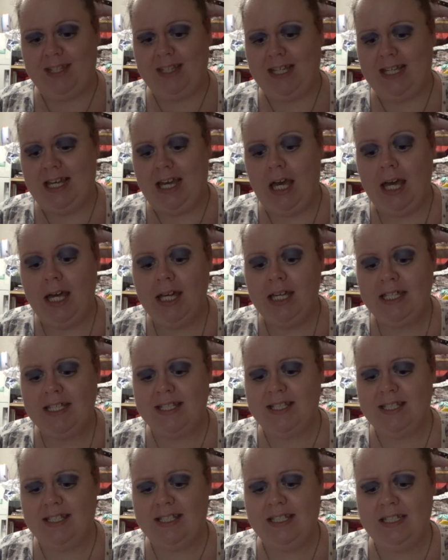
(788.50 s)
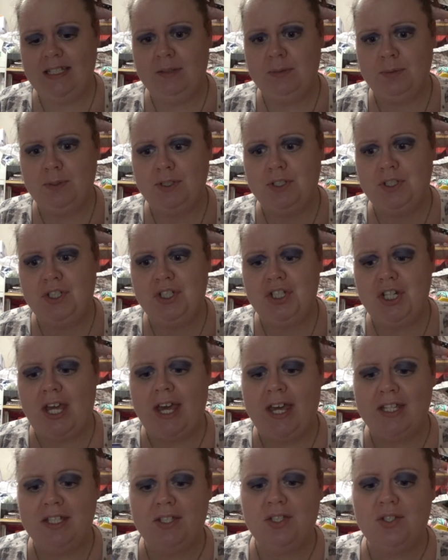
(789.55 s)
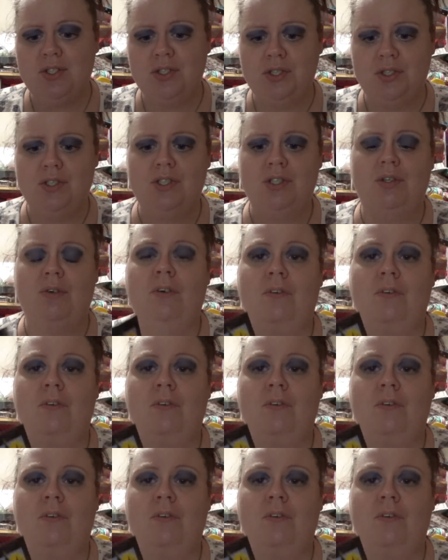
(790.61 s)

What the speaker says: guys, these were just too